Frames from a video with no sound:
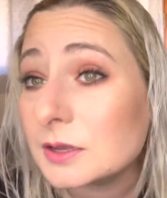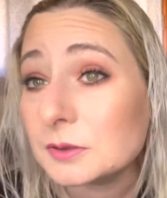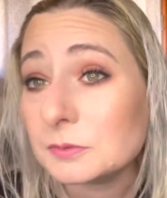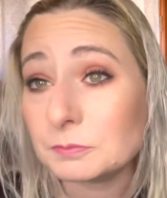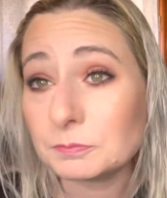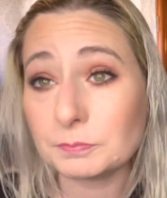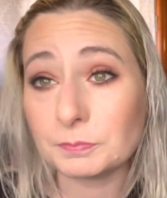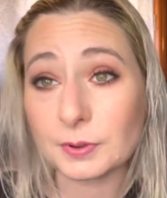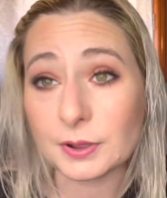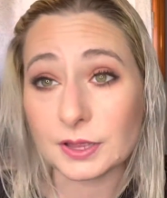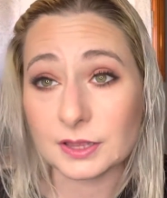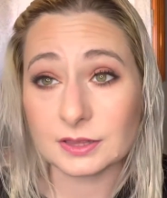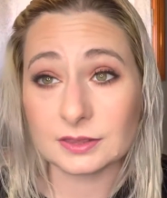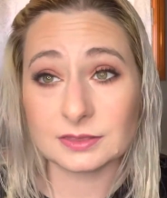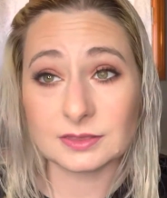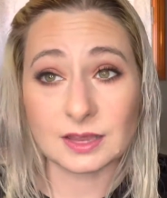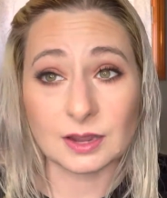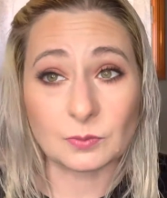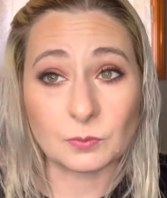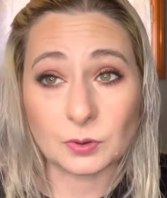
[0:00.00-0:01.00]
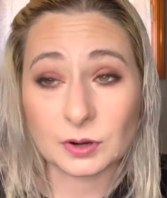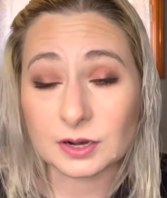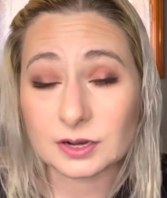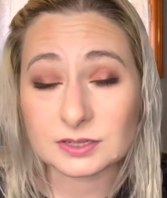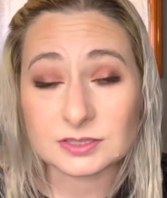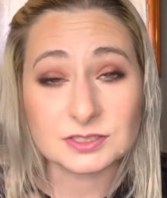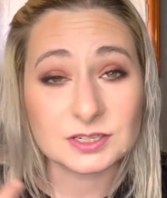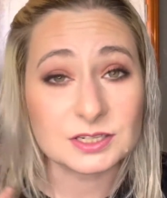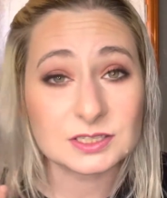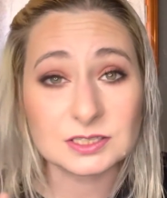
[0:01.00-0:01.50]
but they work
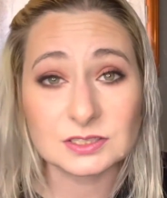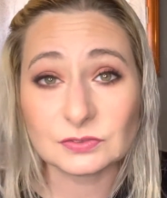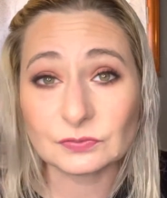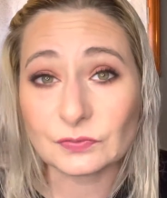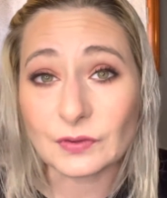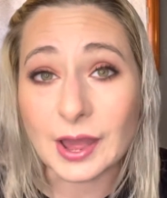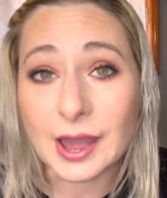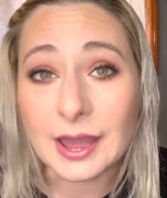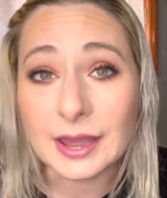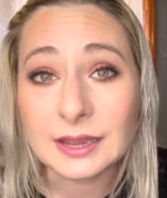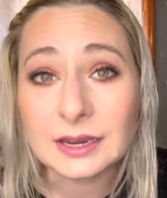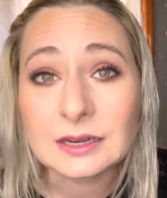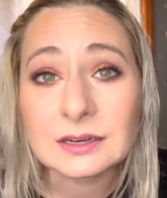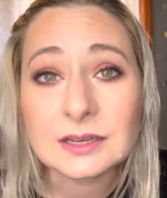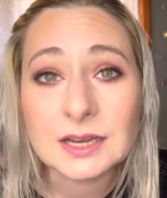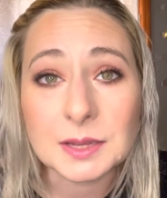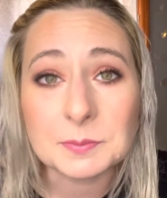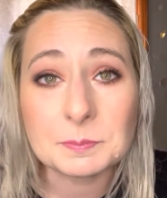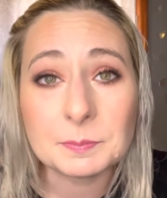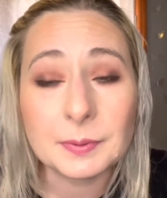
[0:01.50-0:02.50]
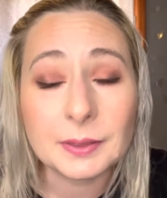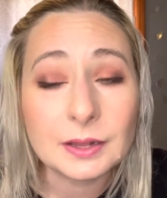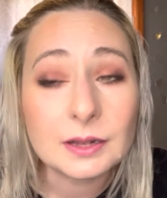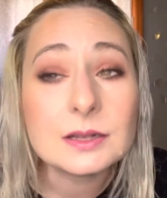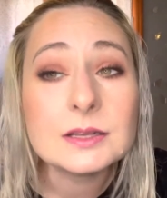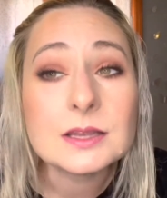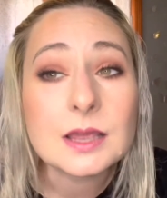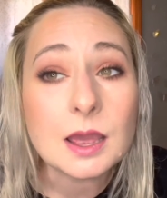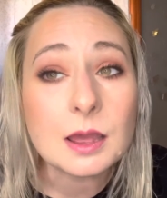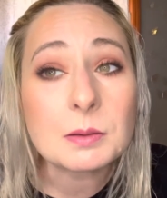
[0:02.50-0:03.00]
just fine. They
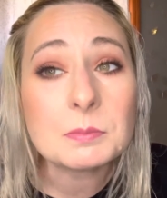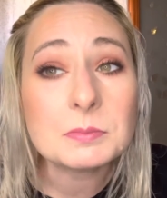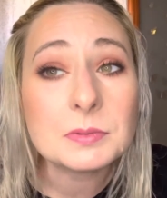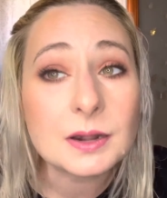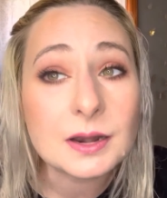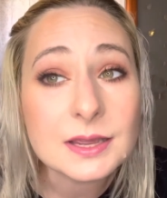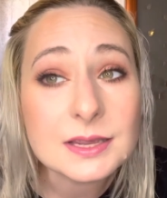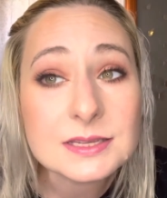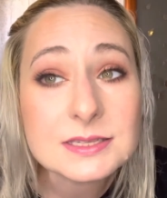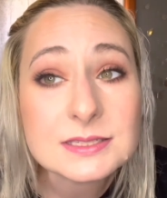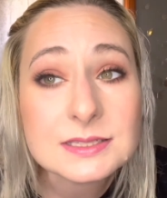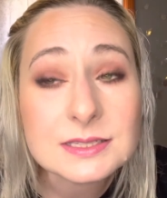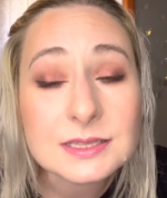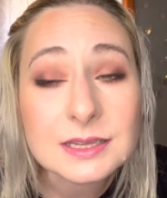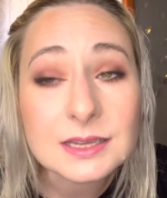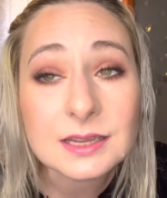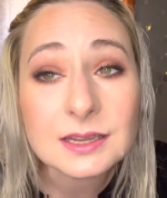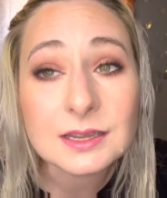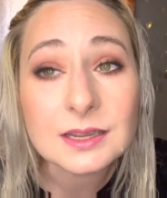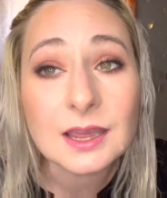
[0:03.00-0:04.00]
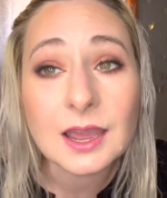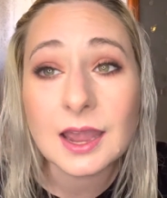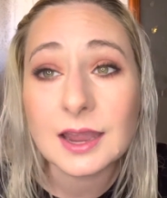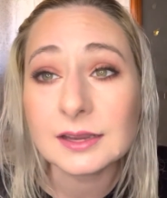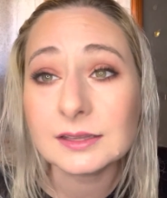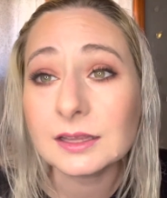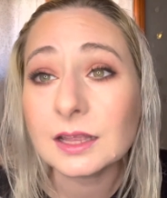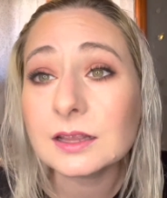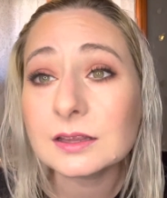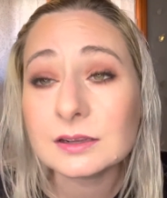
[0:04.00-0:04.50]
build up nicely. I
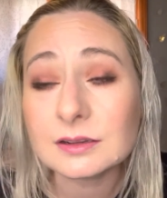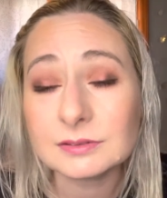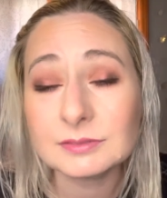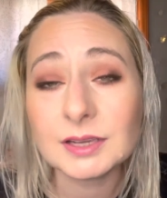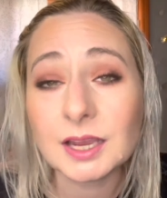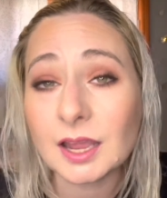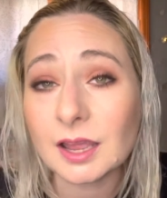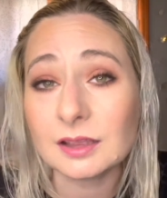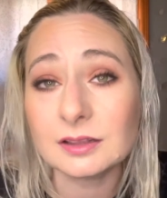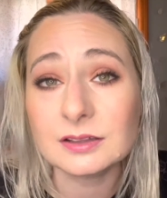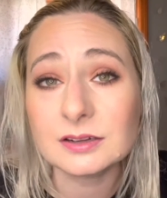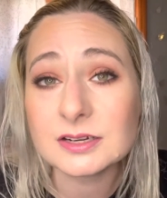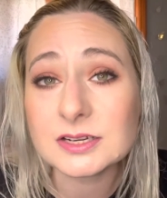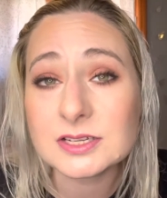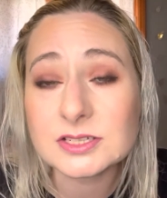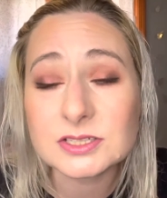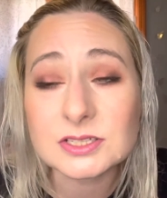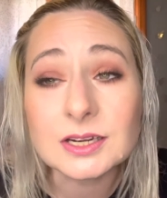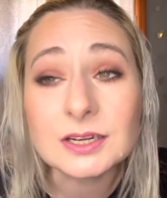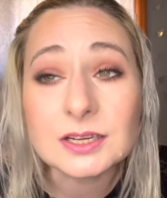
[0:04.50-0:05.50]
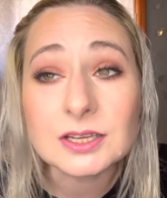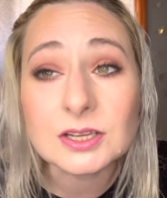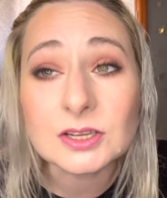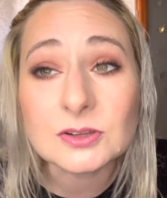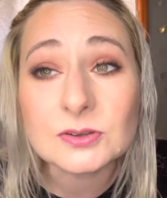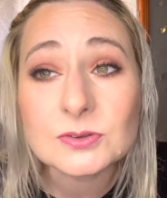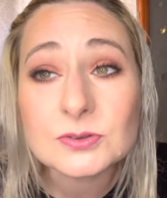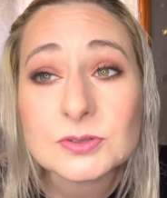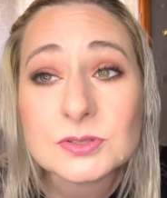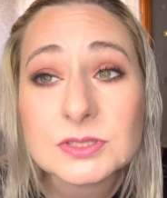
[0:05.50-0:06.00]
think they're, yeah, they're easy to
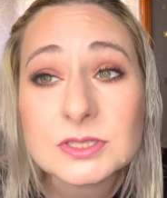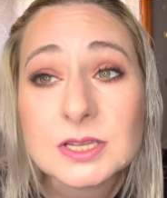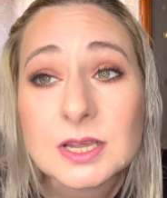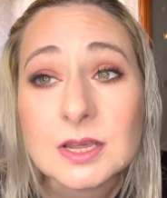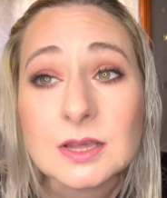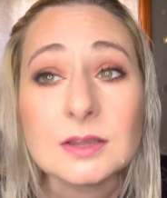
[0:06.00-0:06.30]
use.